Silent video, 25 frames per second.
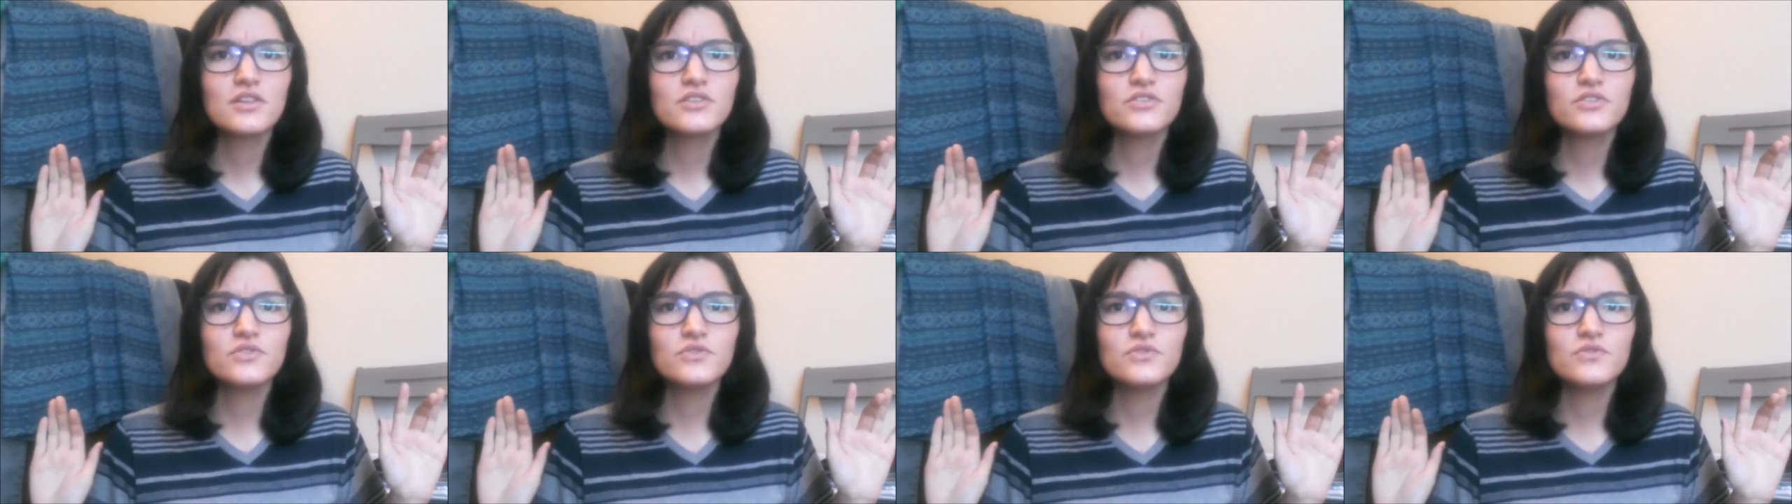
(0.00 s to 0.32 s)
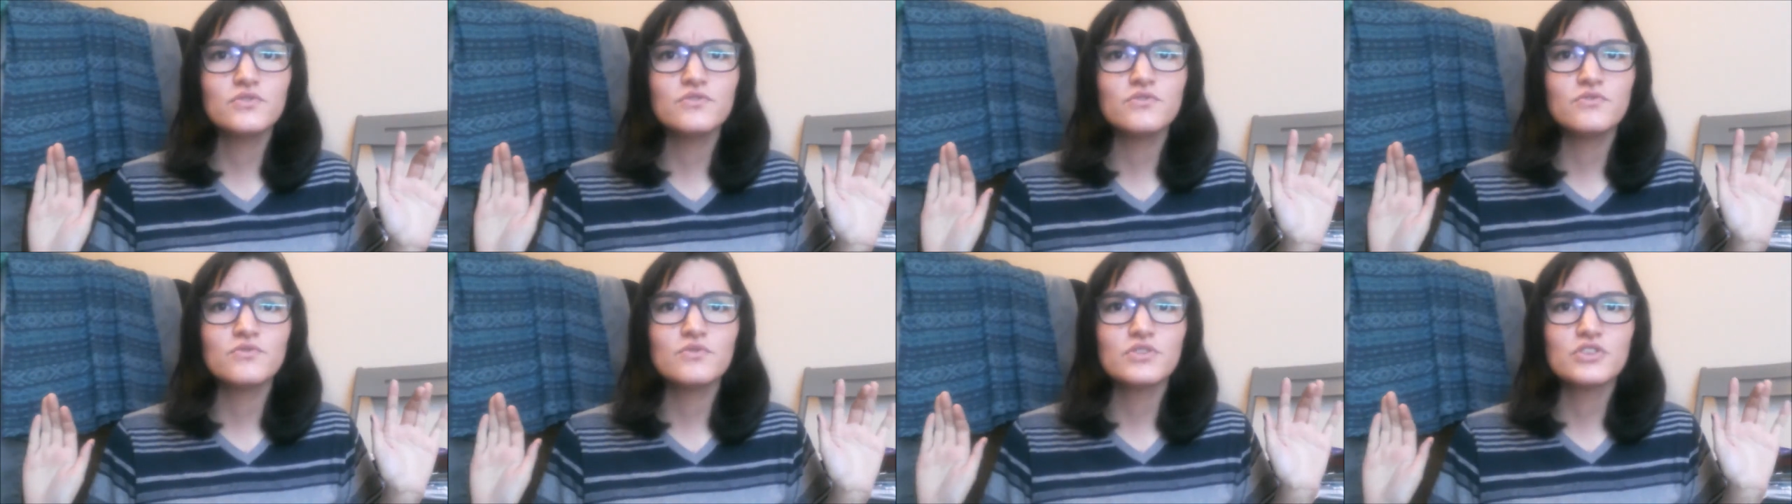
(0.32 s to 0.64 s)

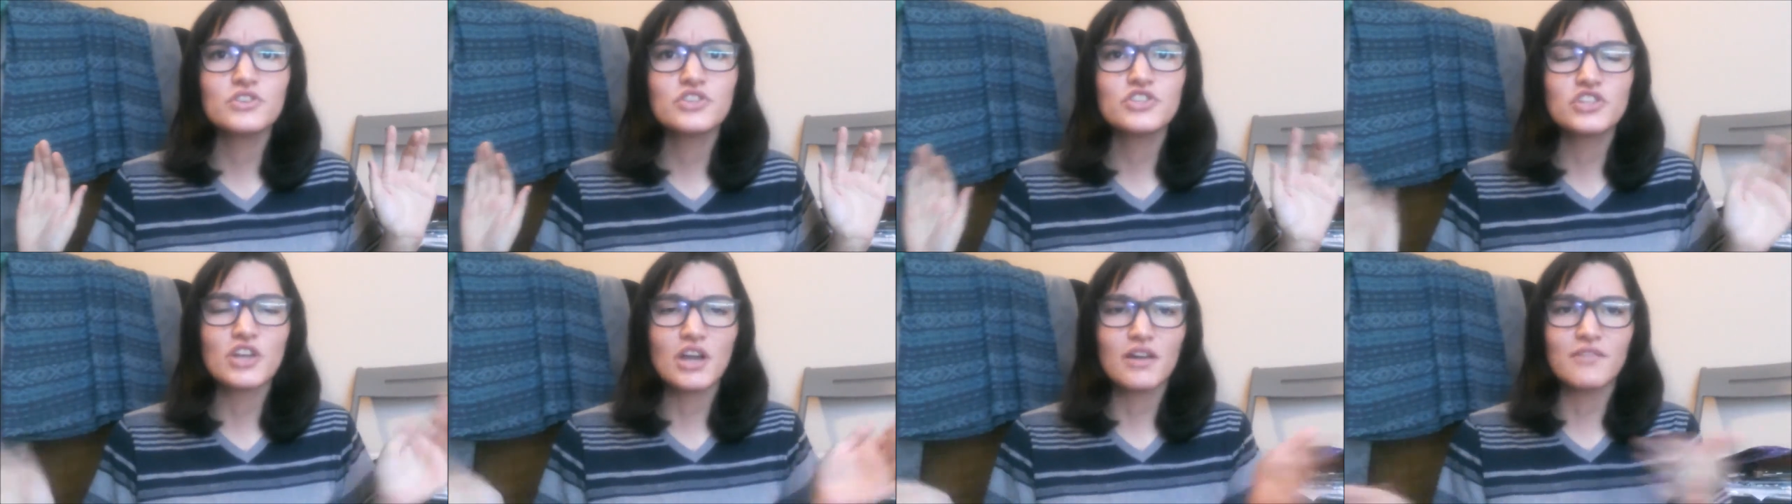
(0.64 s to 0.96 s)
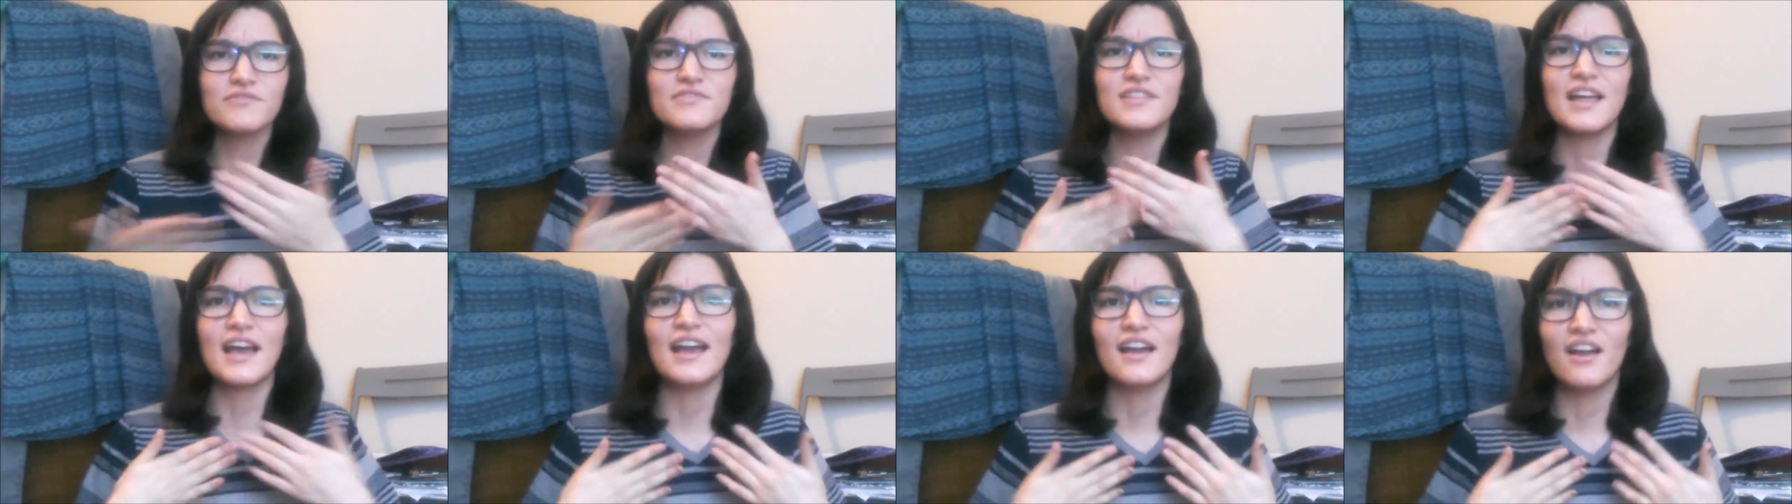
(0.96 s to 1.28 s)
to
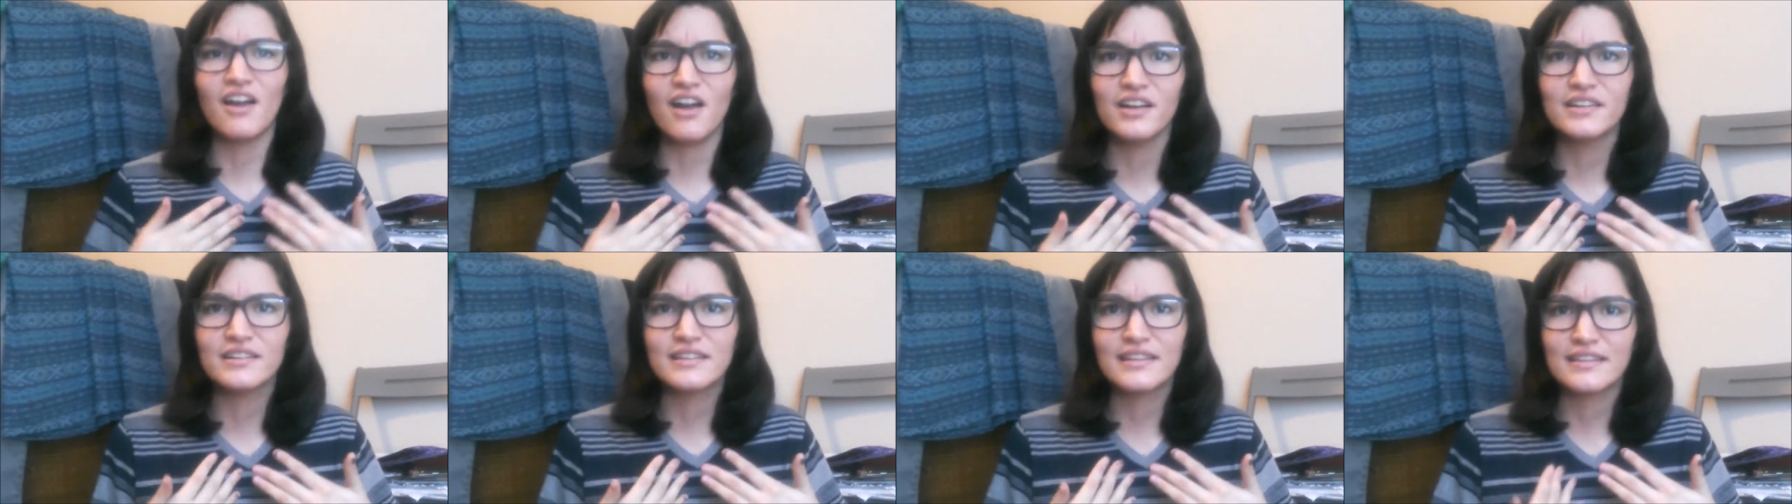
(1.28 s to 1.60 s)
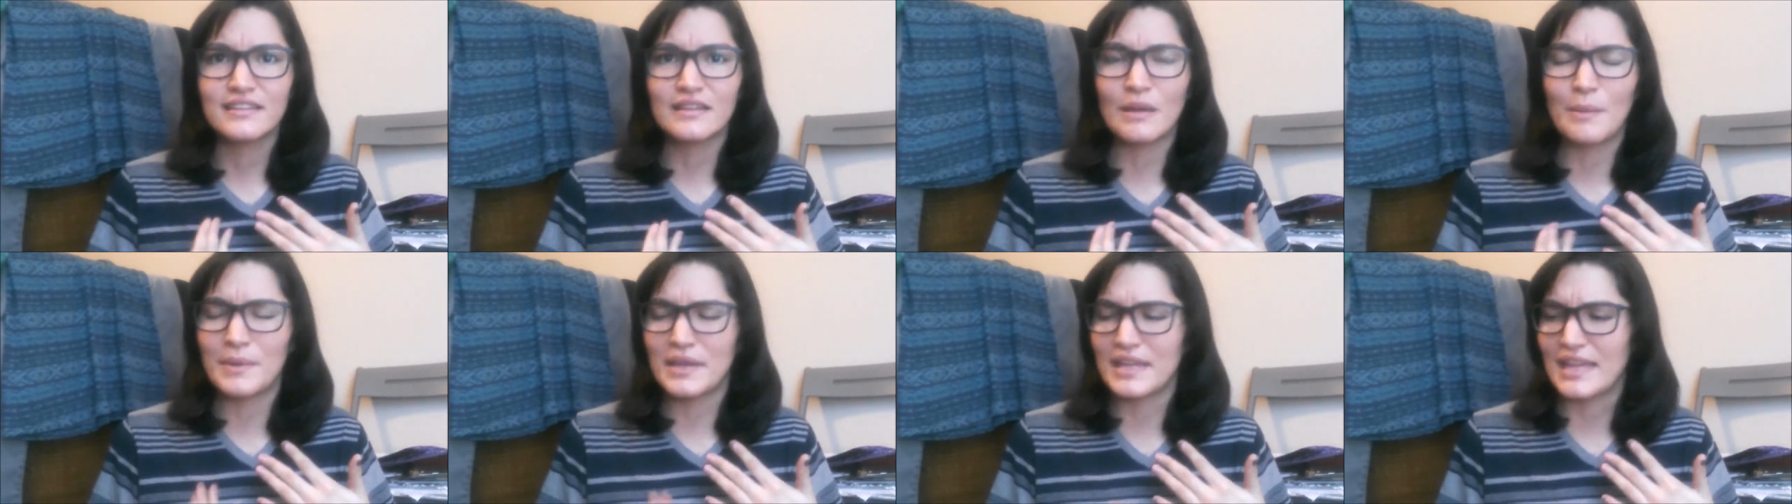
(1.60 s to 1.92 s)
shove that onto
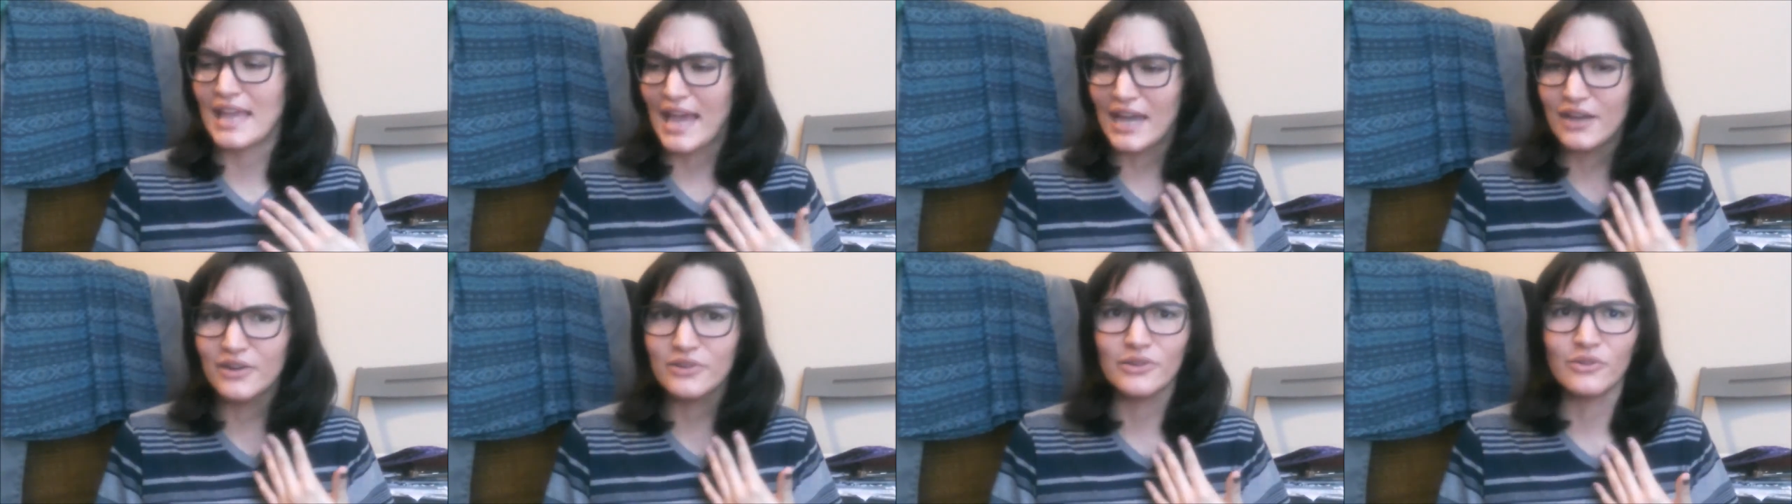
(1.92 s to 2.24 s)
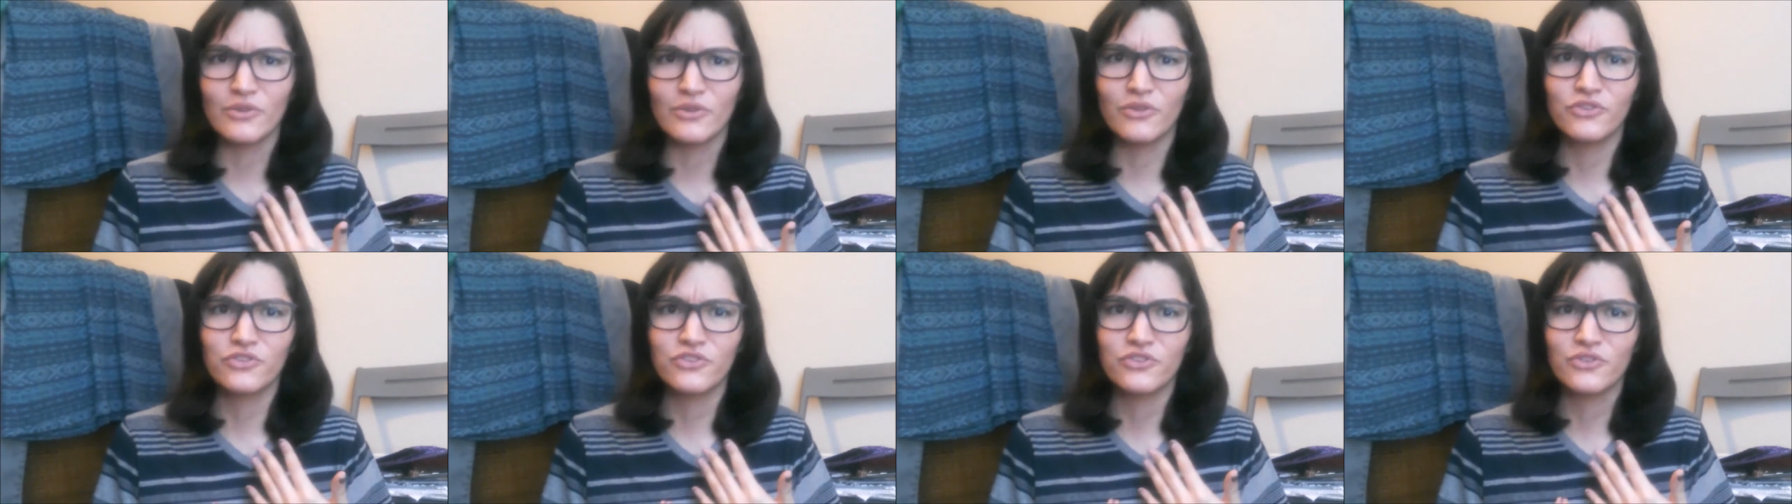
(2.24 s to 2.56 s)
somebody
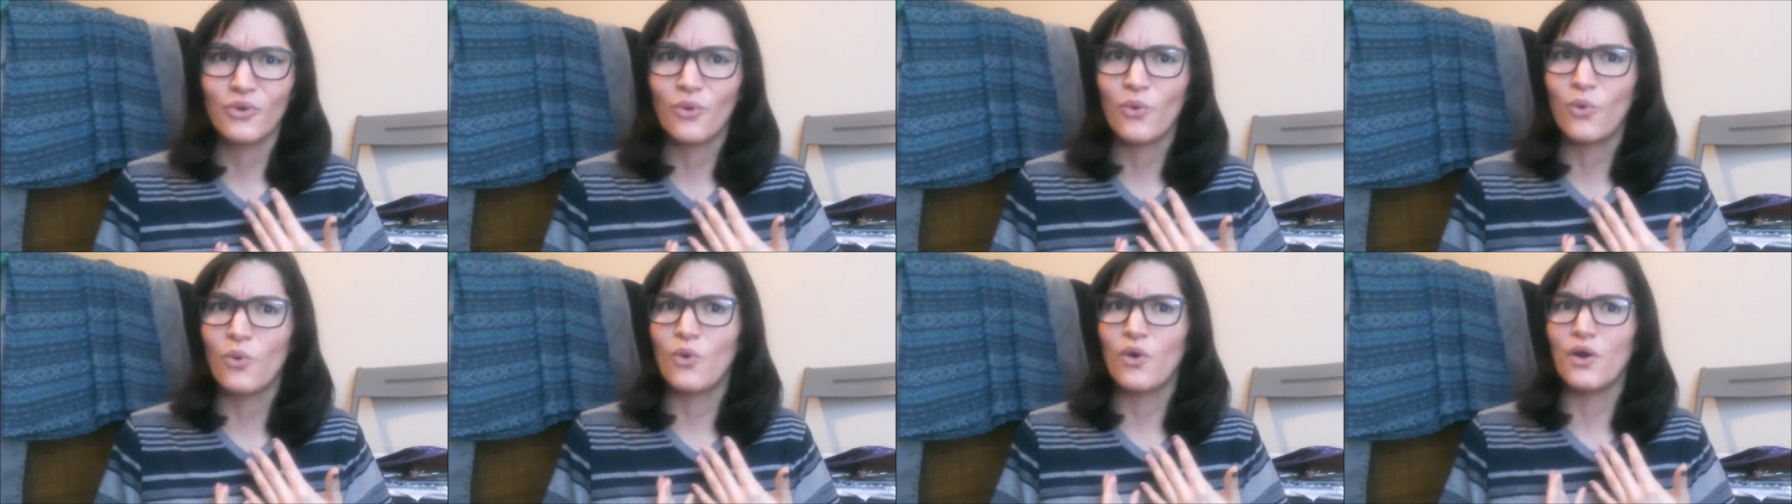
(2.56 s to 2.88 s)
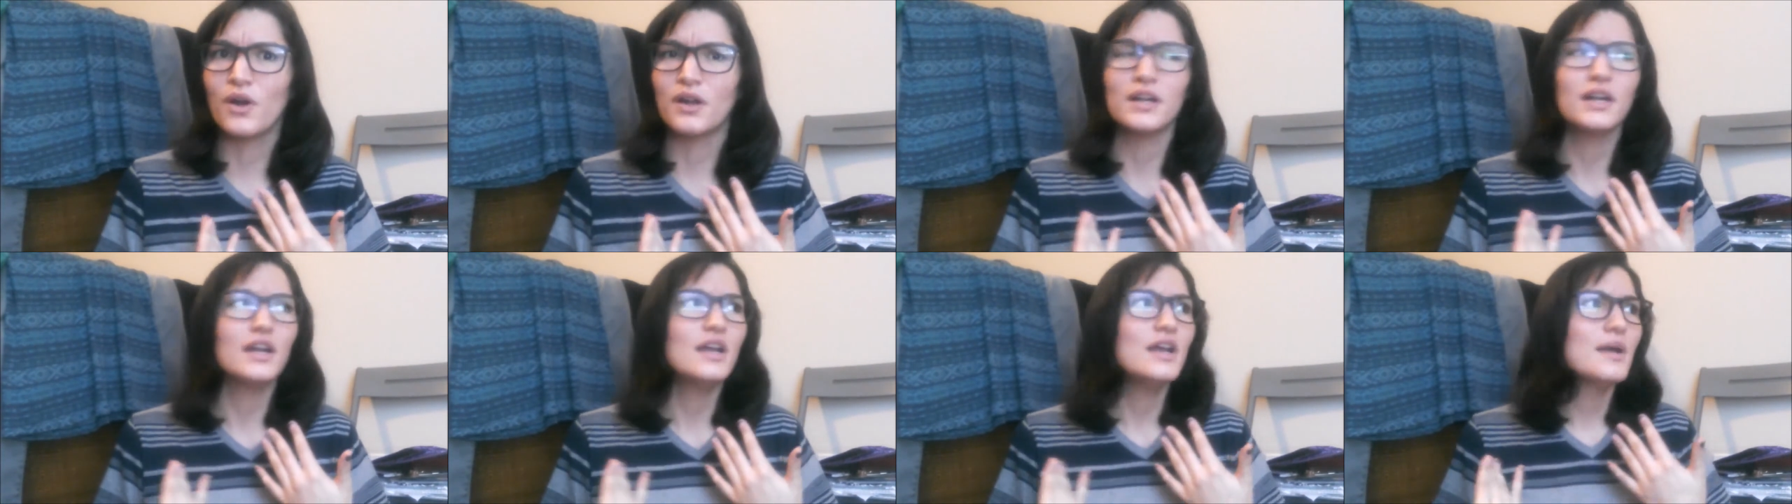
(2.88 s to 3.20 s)
else
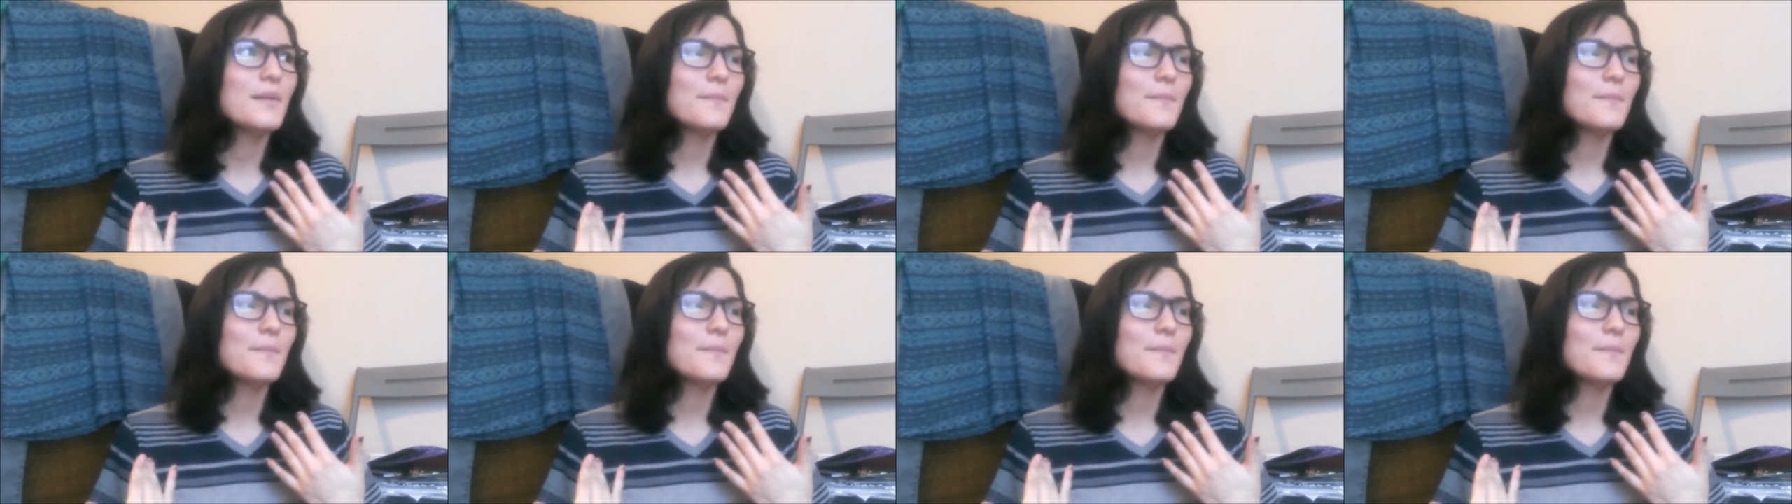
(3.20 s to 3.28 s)
or